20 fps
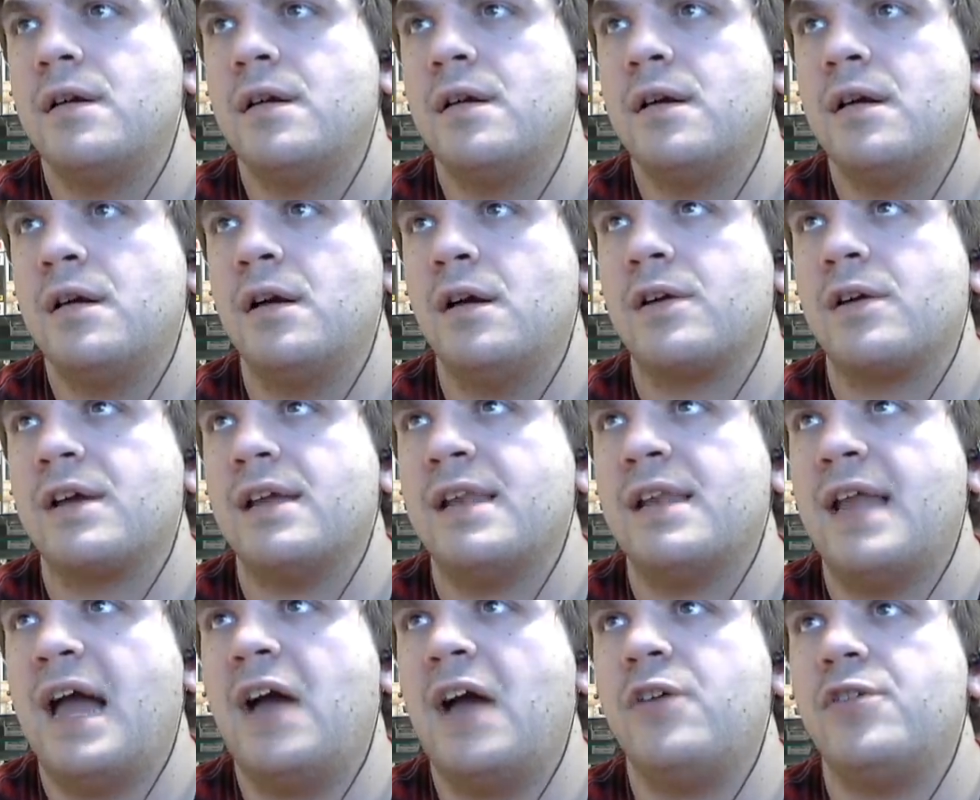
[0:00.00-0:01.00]
Okay,
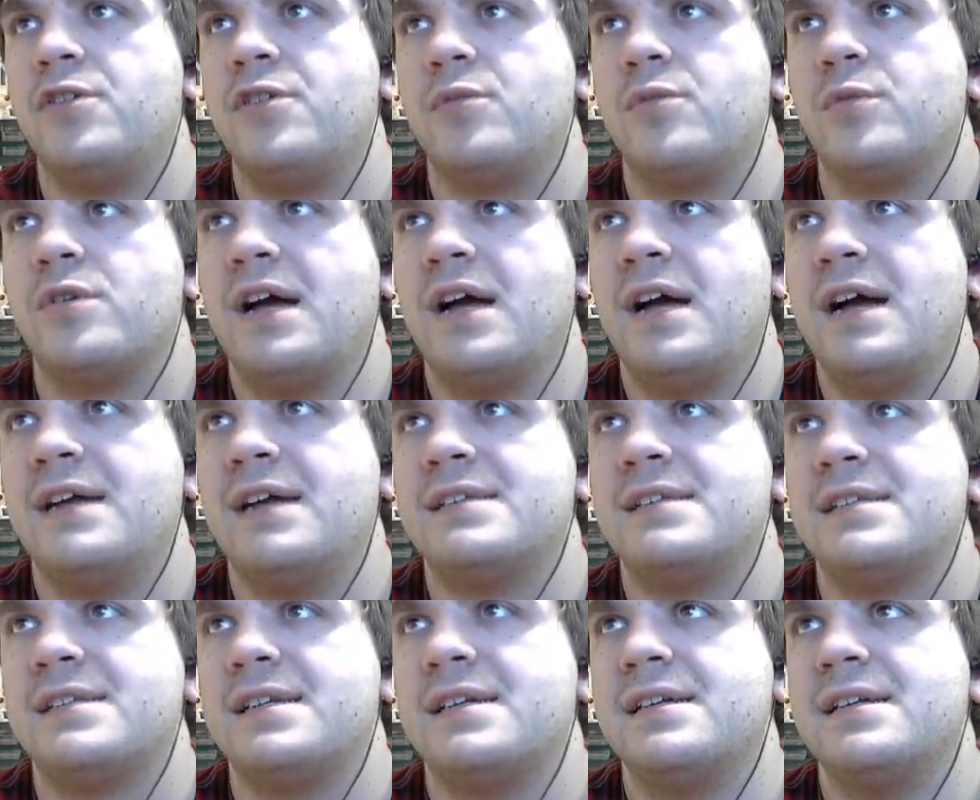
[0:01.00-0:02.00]
now you I do. Just I
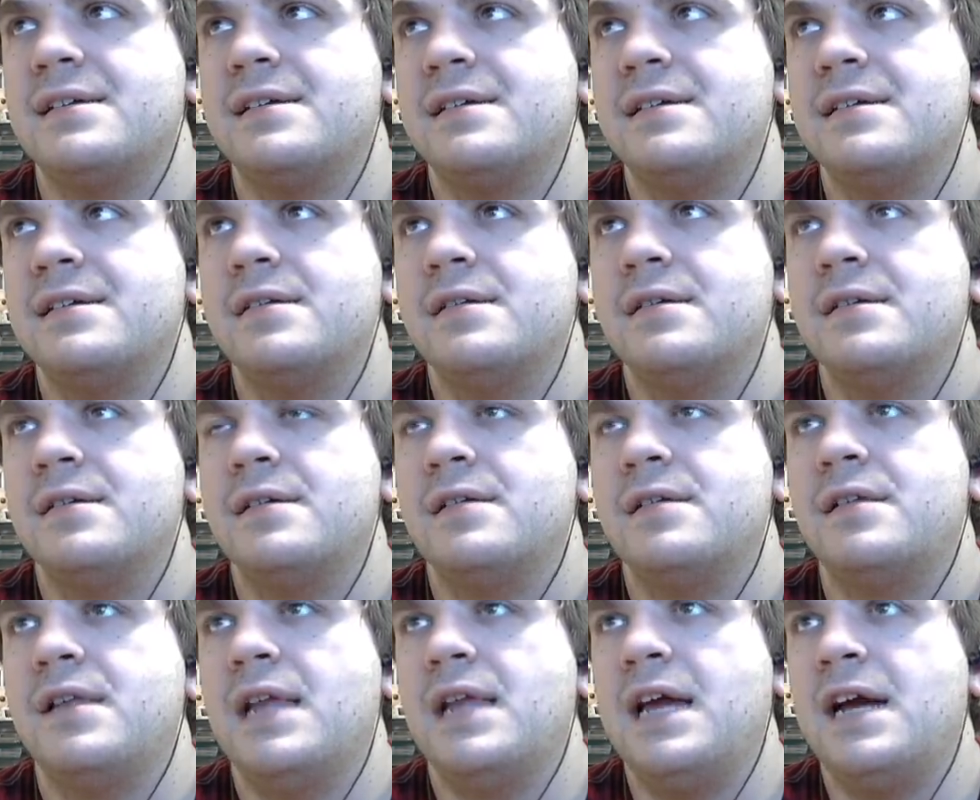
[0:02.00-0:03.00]
see. This.
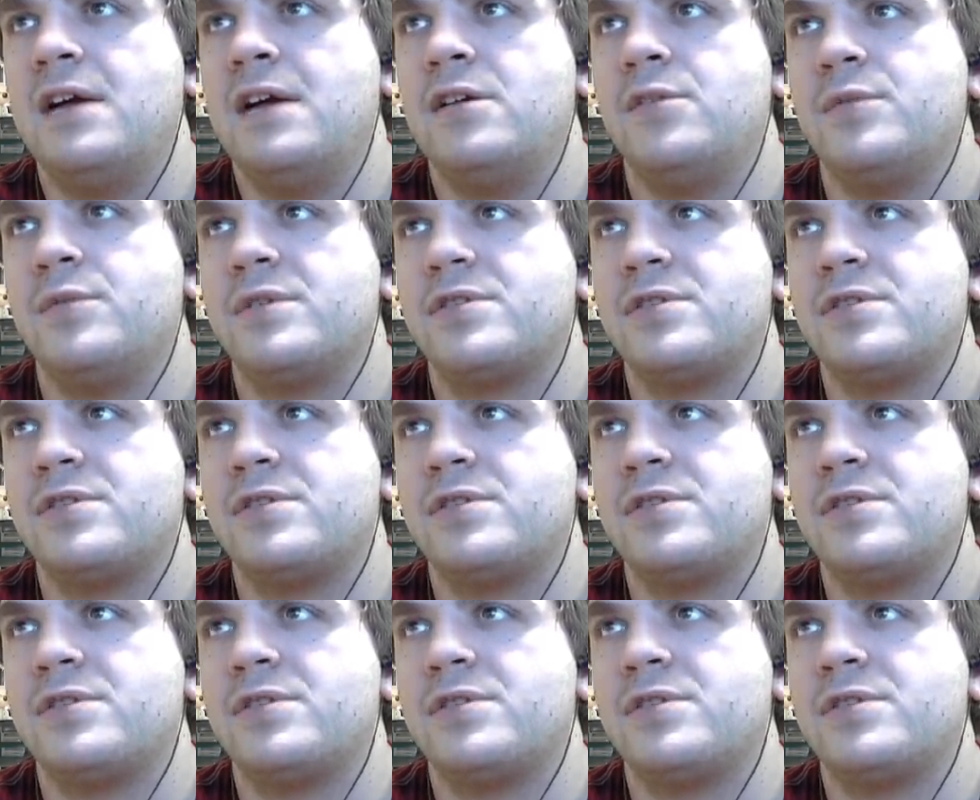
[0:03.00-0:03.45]
Now you do this